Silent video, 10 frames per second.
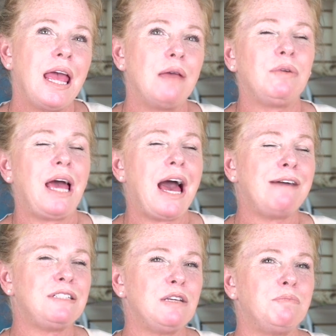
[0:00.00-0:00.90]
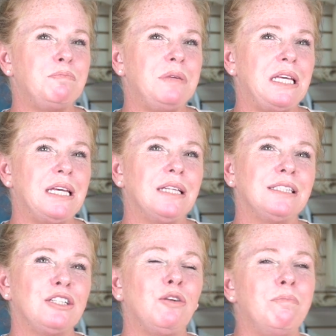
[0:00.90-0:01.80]
It would have to be a
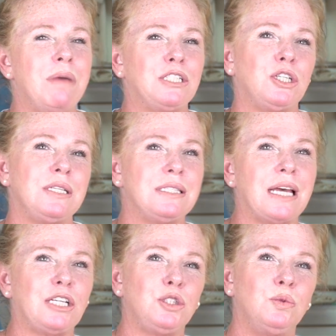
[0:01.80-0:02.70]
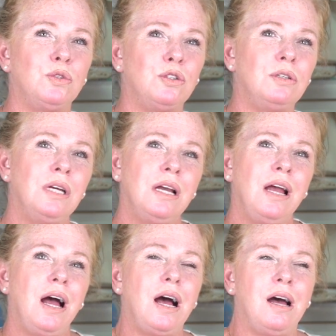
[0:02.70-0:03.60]
little metrosexual.
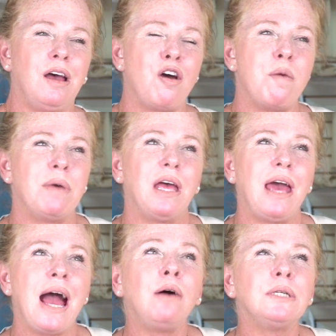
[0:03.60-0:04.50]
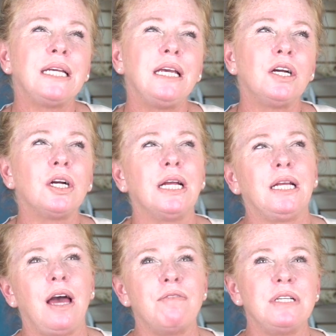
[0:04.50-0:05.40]
Out here in
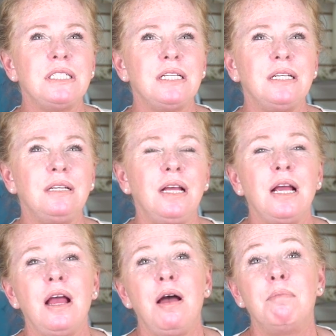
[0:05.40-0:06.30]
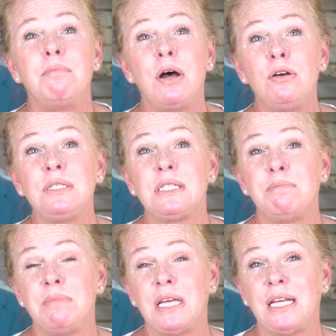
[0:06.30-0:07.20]
Covington, most
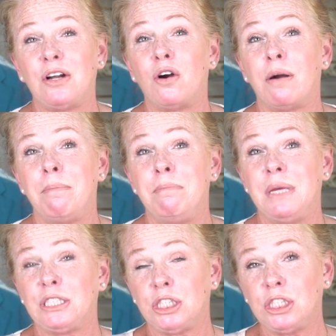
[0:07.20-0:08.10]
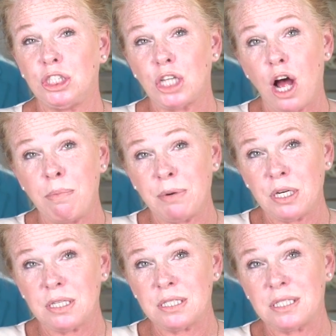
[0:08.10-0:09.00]
men are mission
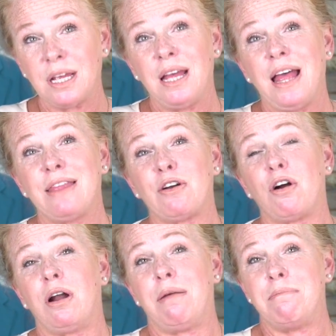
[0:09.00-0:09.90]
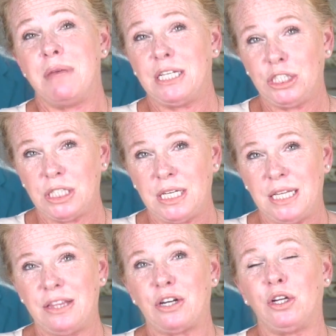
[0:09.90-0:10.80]
shoppers. They're on a
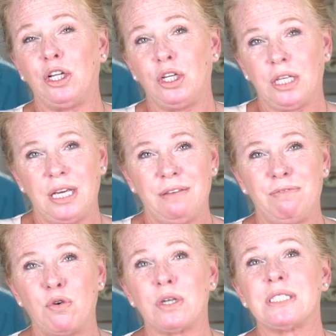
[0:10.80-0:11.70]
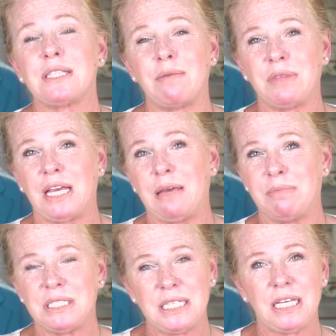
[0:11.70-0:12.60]
mission. They're looking for something in
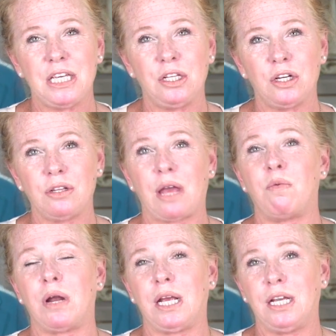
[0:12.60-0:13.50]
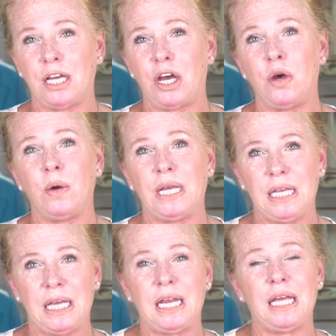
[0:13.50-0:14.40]
particular. They want to go and
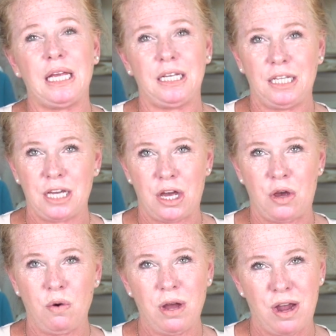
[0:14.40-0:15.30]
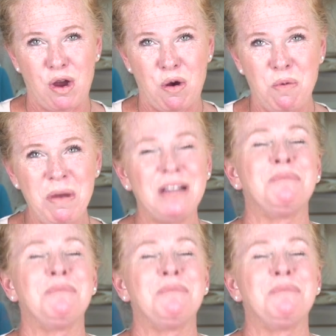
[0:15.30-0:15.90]
get it and go home.